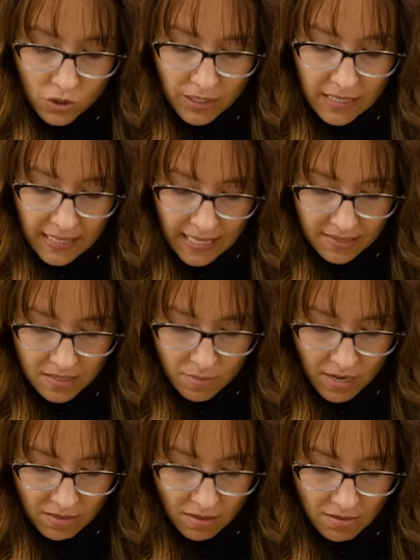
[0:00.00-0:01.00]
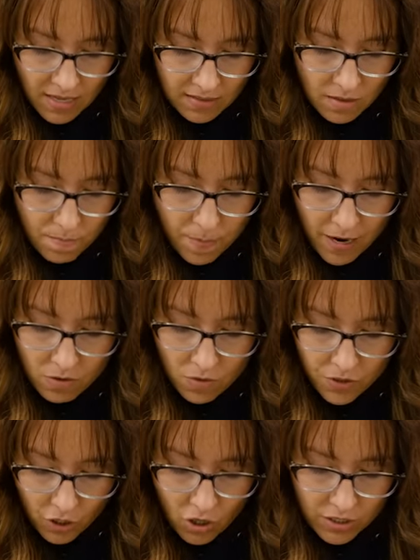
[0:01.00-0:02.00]
you can guesstimate that that's
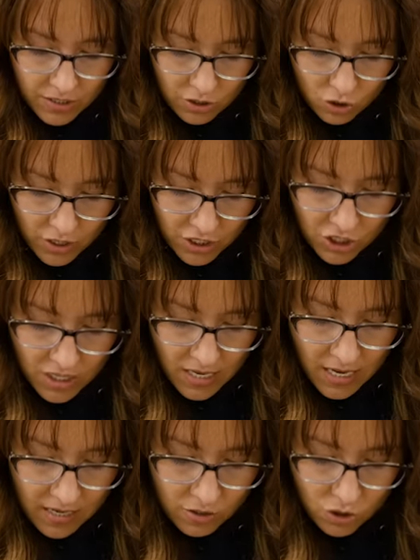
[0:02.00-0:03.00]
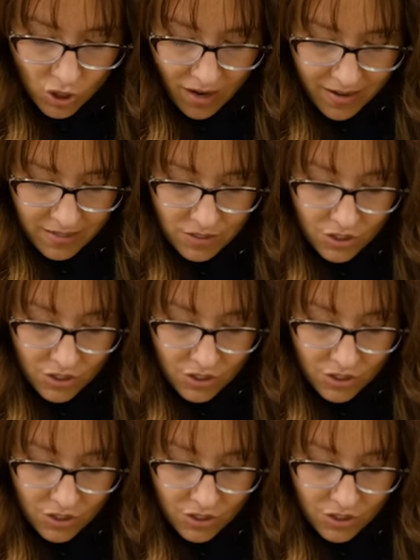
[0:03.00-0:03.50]
about the concentration in dried.